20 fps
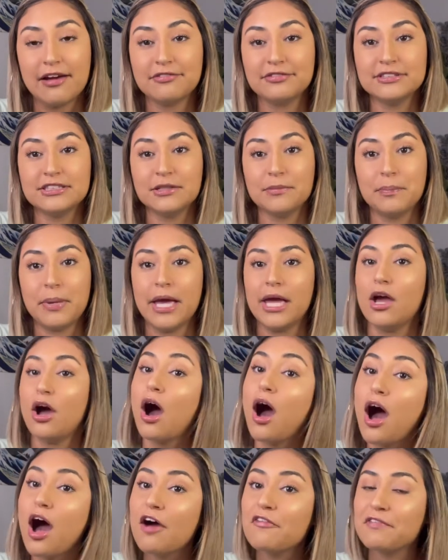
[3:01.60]
to pay
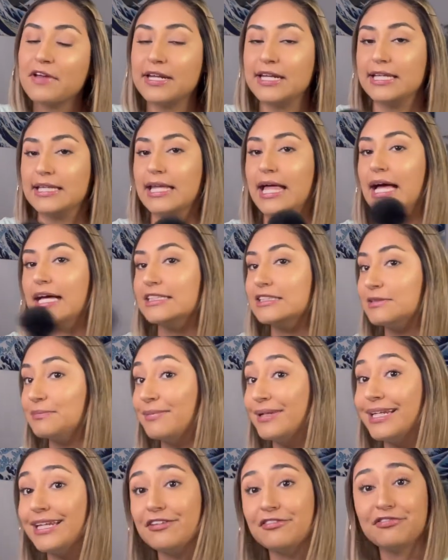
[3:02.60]
off, any last
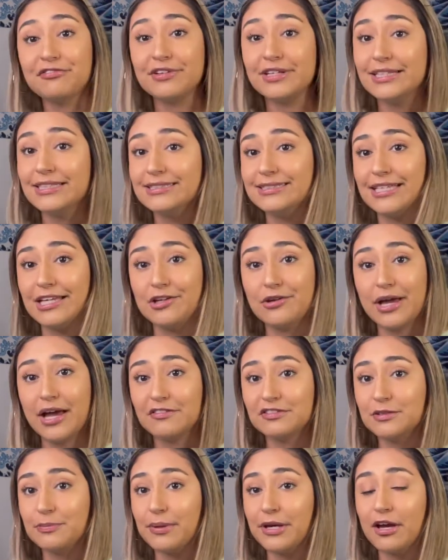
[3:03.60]
minute fees that you have to
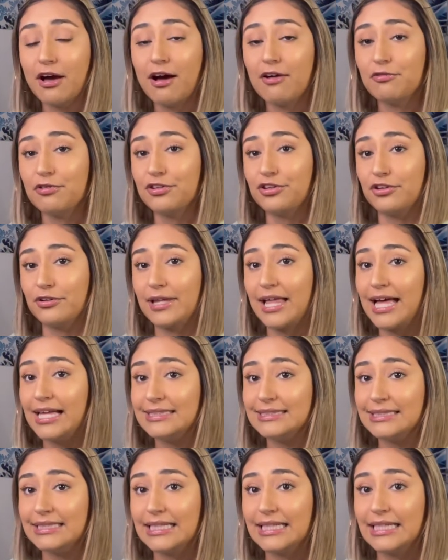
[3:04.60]
pay off with your last
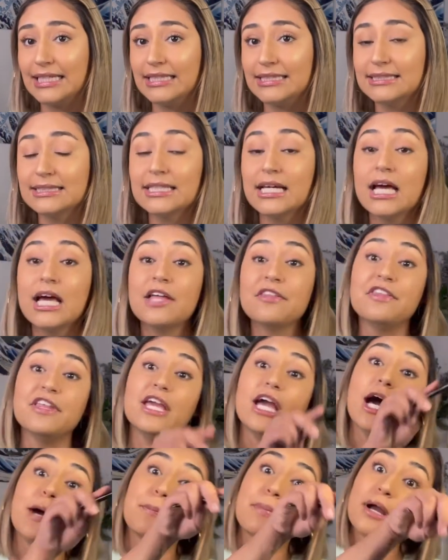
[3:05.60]
lease, the
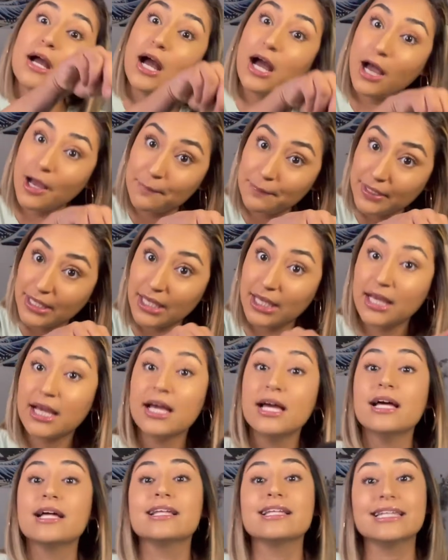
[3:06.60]
upcoming
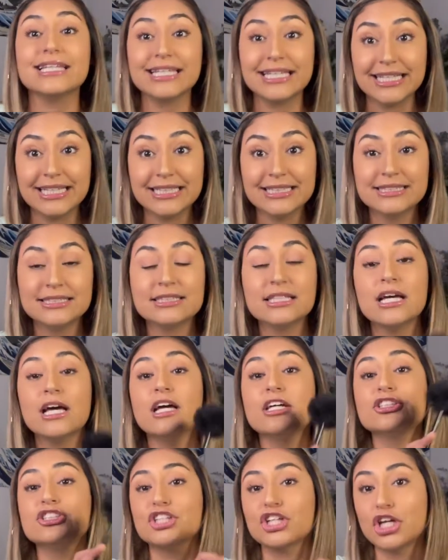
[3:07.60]
lease,
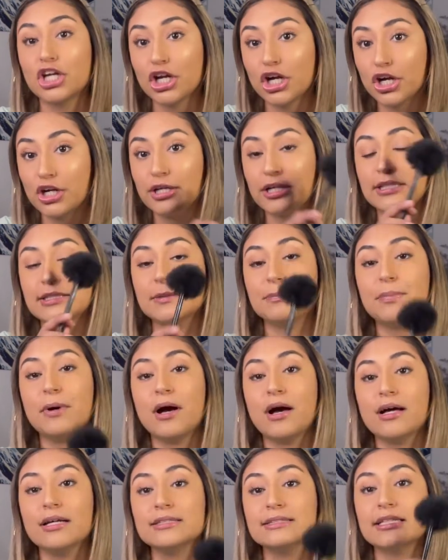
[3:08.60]
security
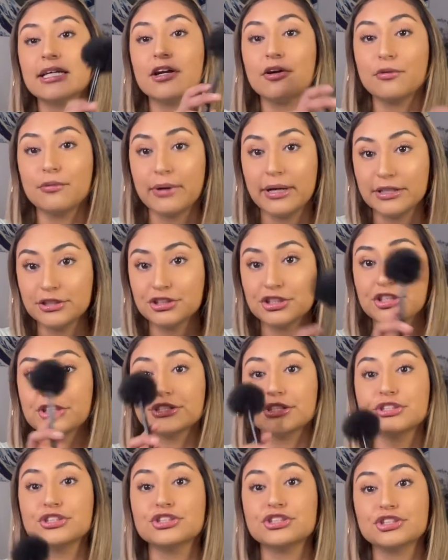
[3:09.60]
deposit, renter's
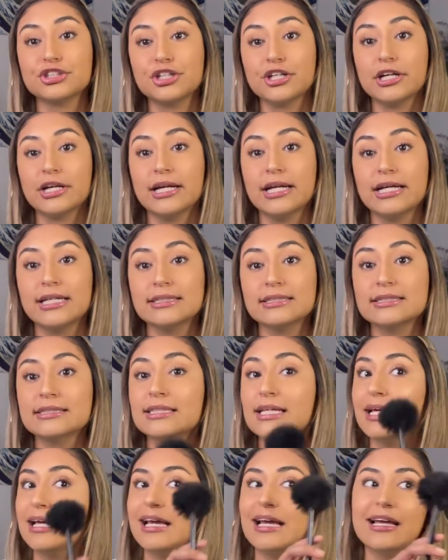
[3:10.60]
insurance,
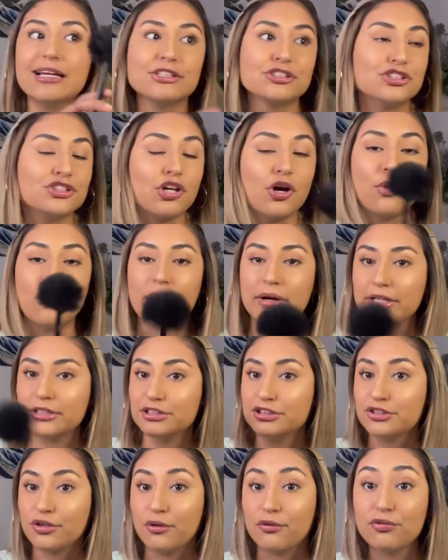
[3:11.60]
so on and
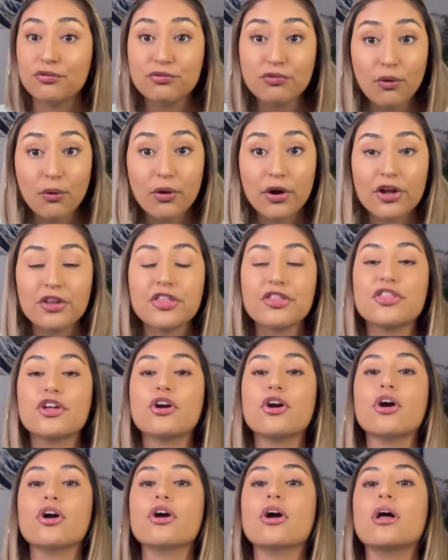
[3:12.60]
so forth. There
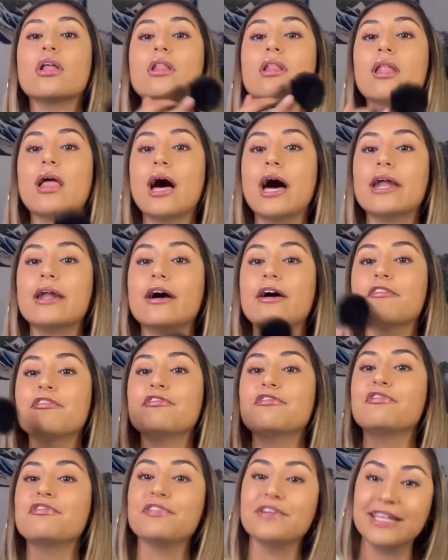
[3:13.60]
are a lot of
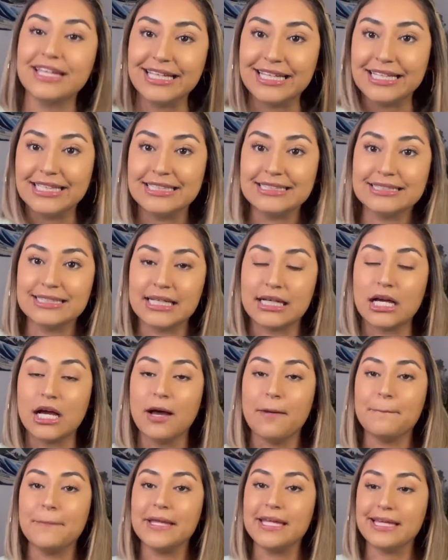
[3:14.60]
fees that come
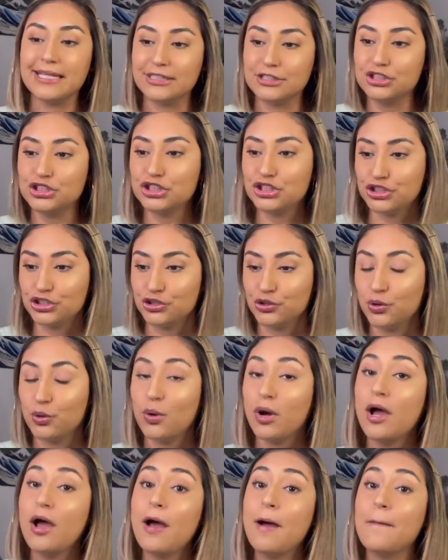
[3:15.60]
into
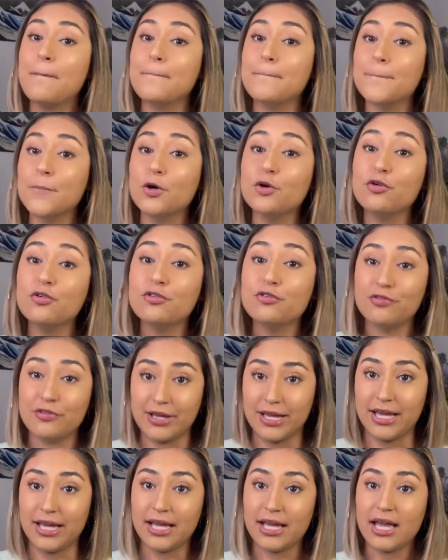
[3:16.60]

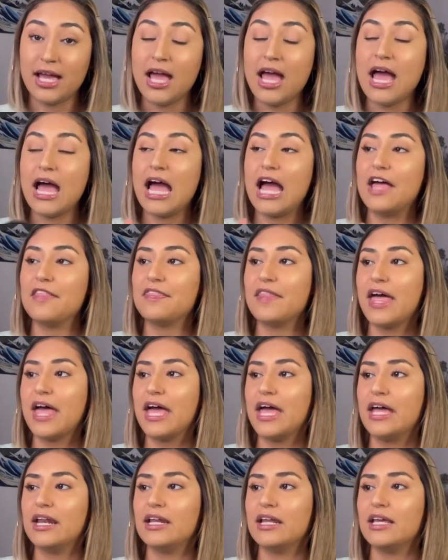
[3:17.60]
moving. And
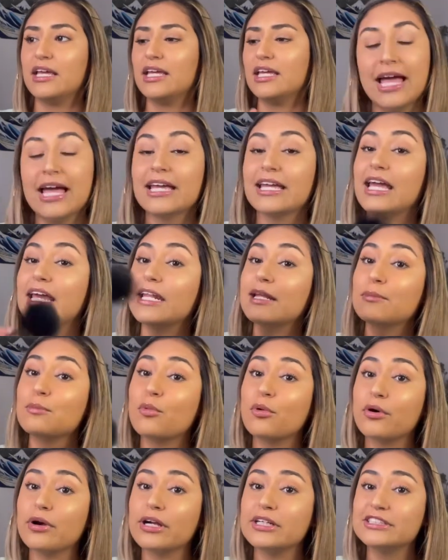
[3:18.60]
then getting more
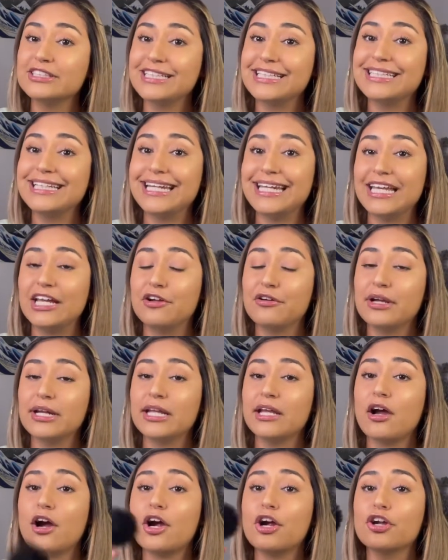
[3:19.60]
into the nitty gritty,
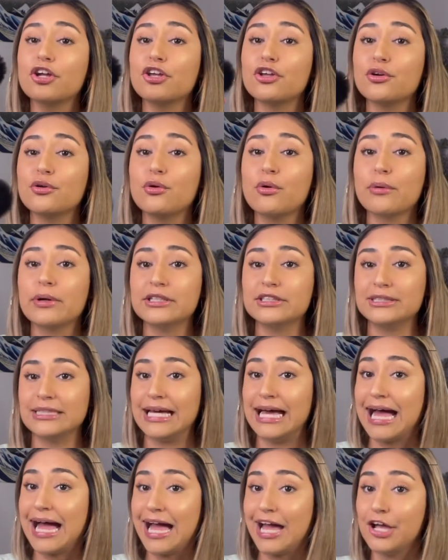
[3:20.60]
are you going to
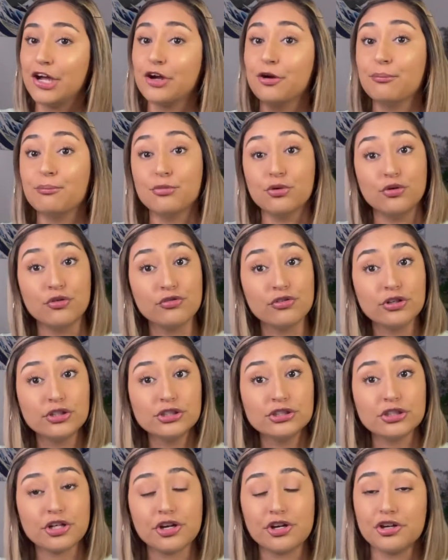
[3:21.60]
hire movers?
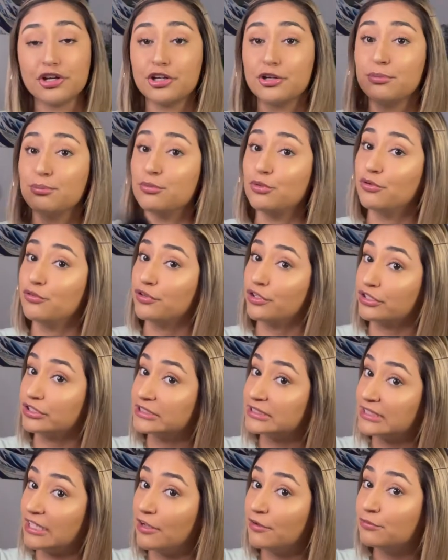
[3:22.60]
Are you going to move
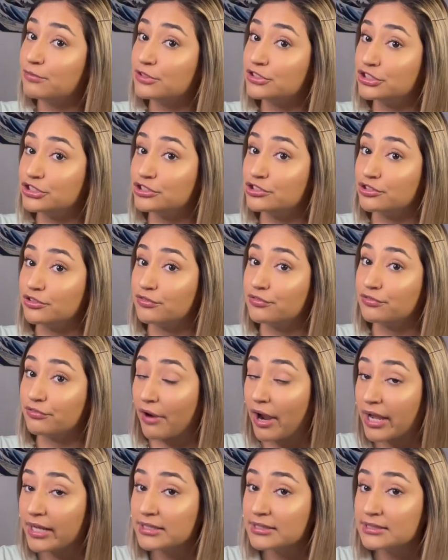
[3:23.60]
yourself with just your
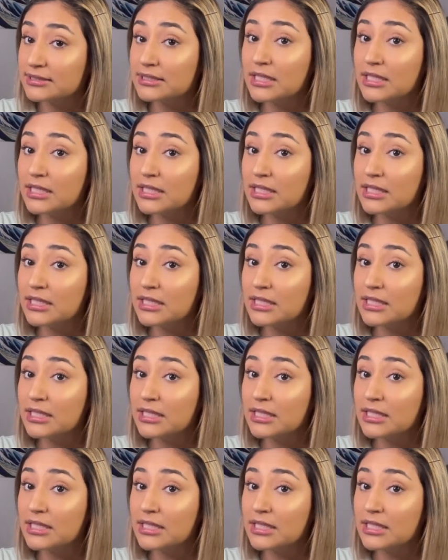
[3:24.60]
friends?